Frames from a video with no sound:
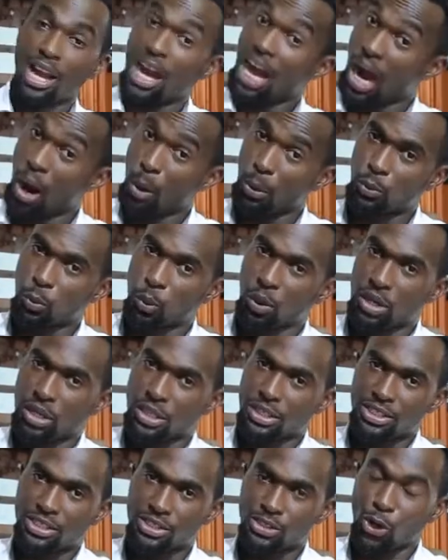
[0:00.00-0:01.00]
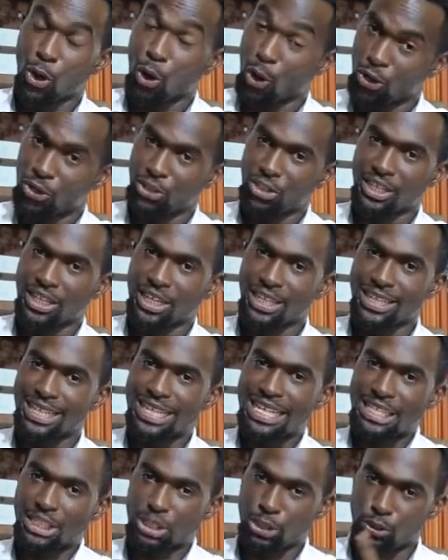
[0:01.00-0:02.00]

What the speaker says: How it works, all you need is a